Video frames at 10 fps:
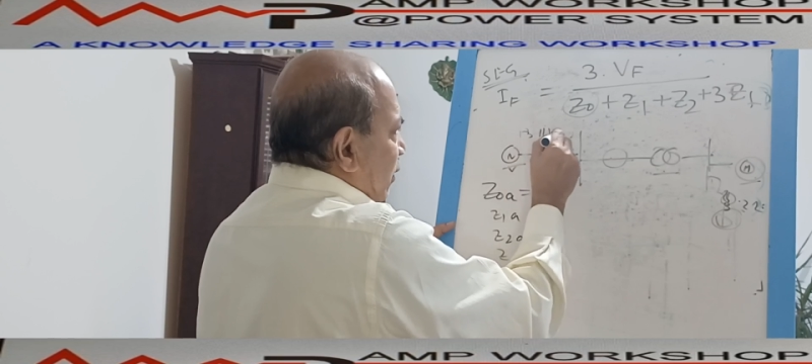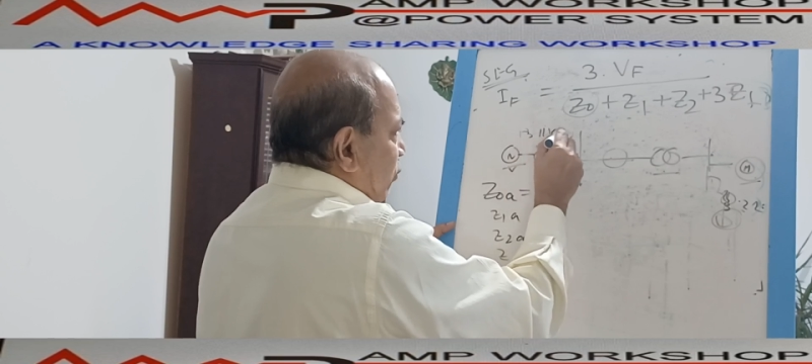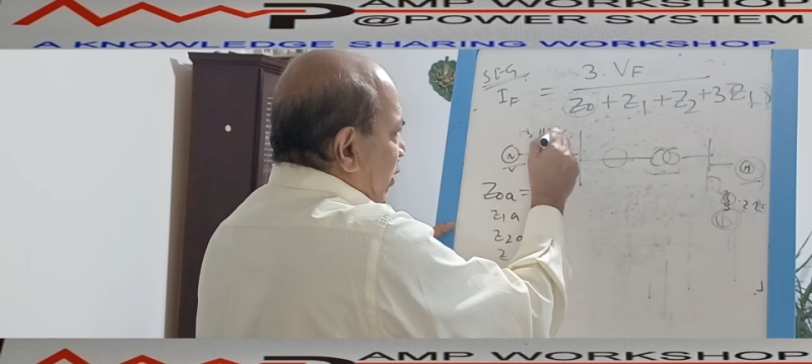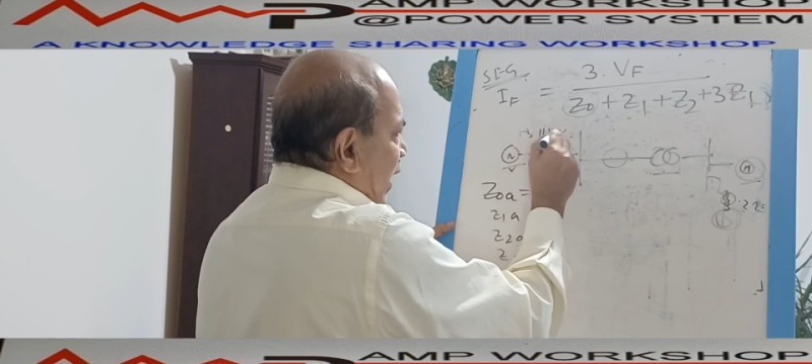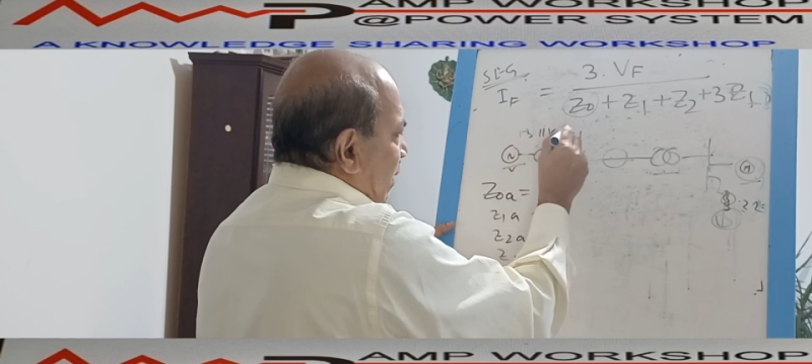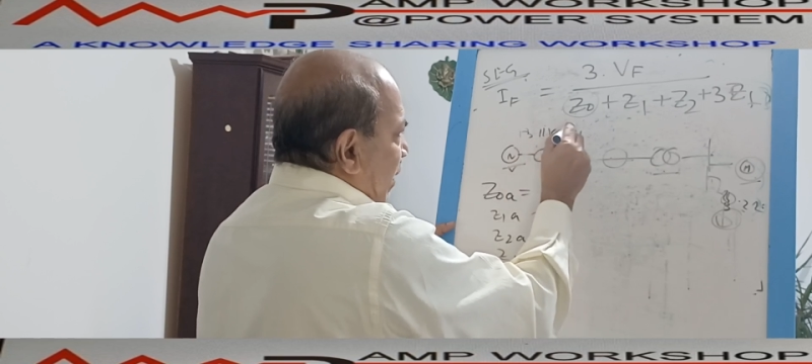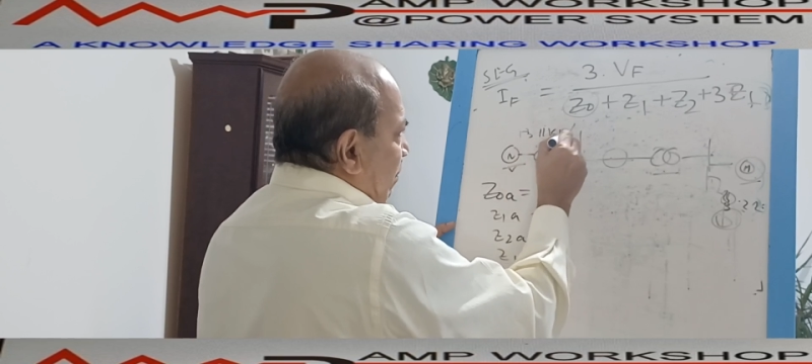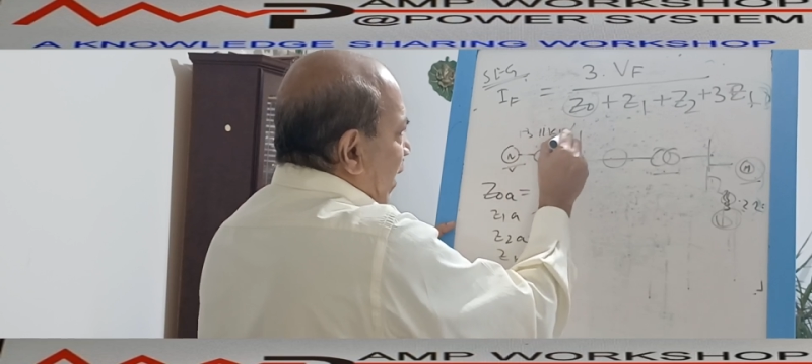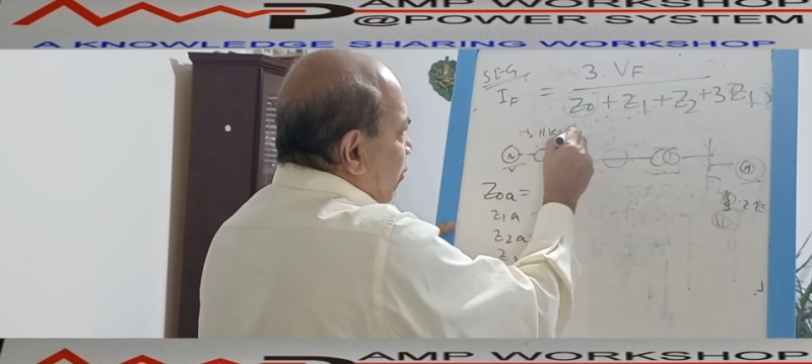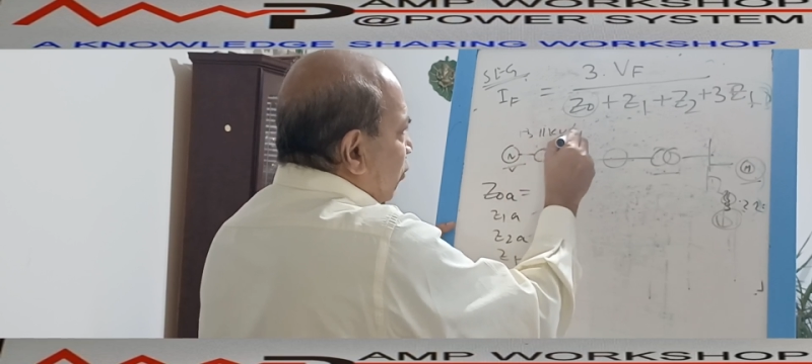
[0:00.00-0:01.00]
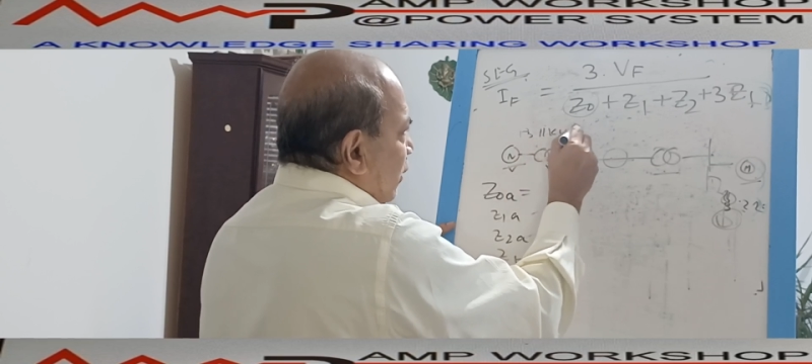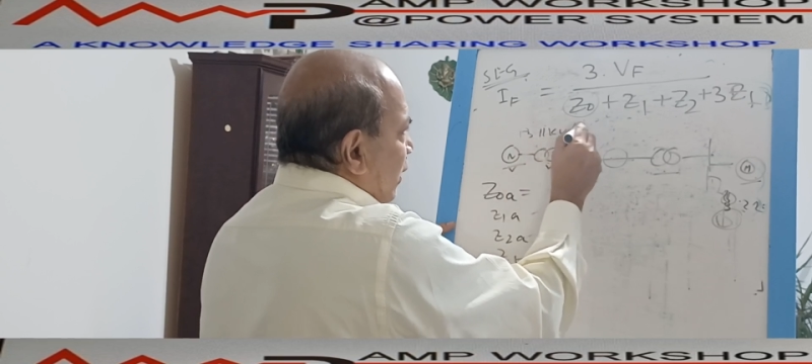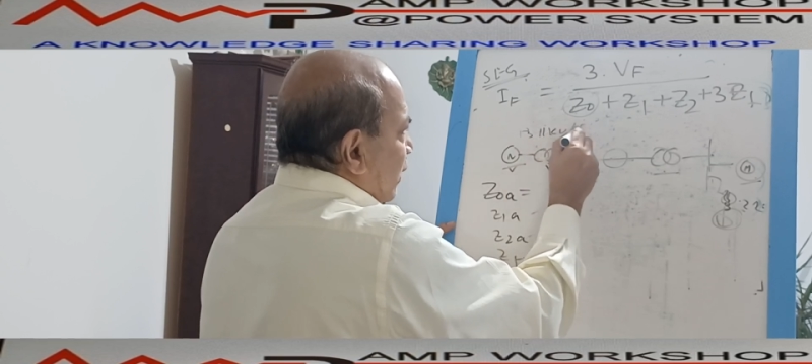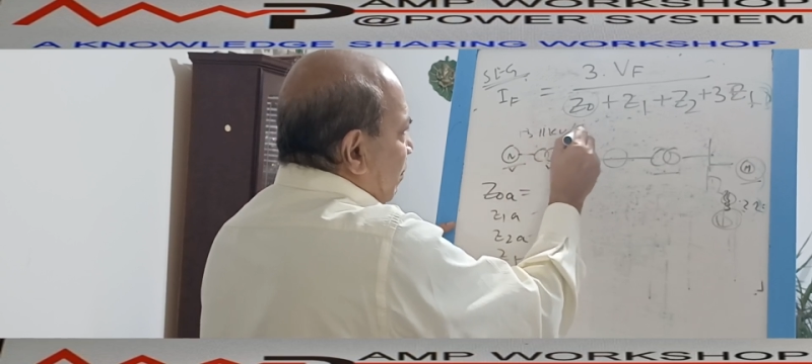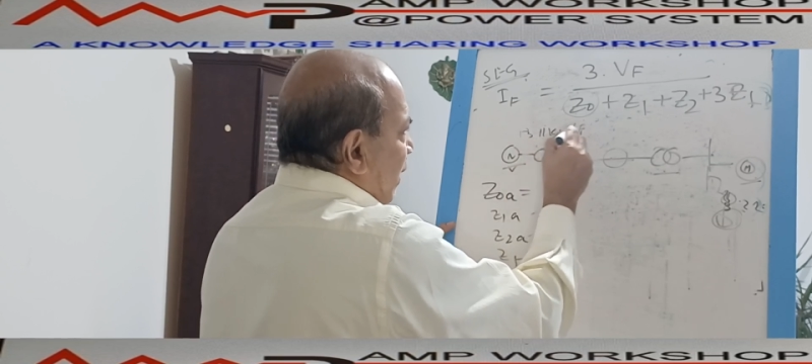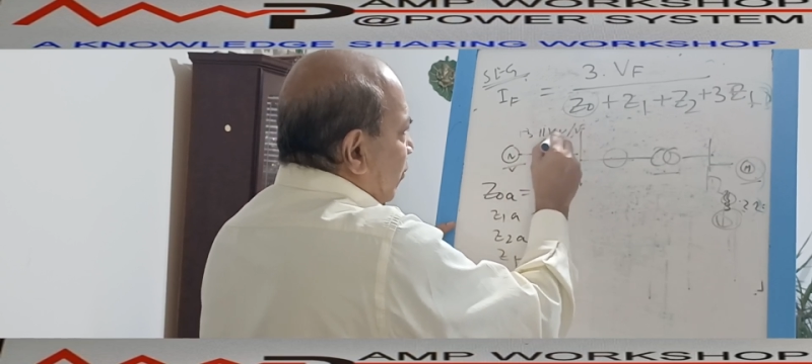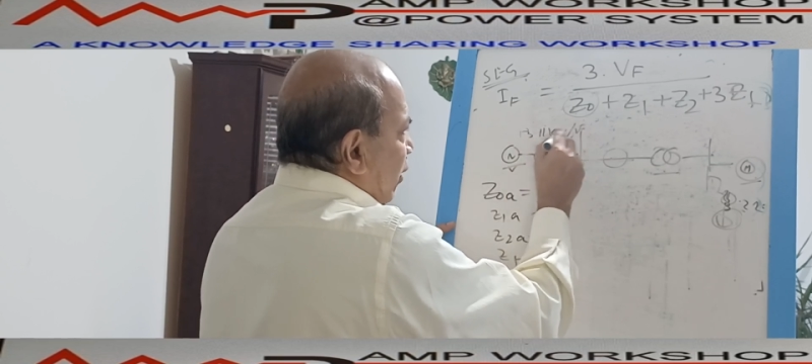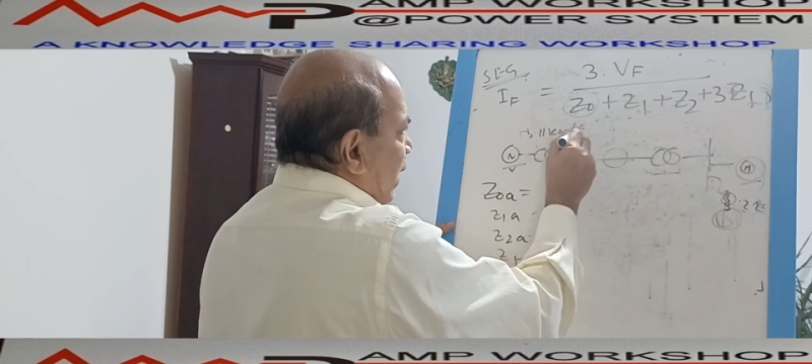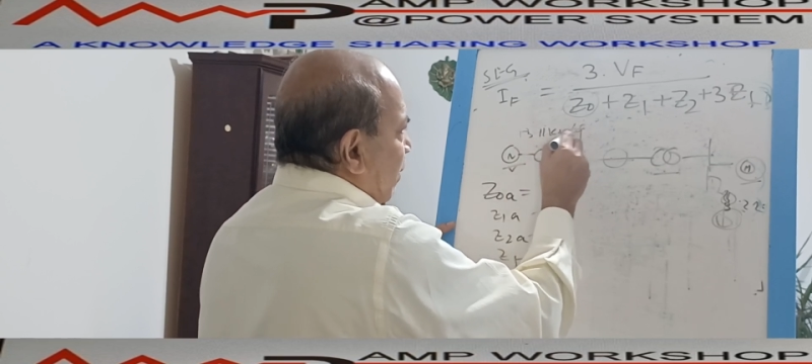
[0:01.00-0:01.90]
So 11 by root 3 is the phase voltage.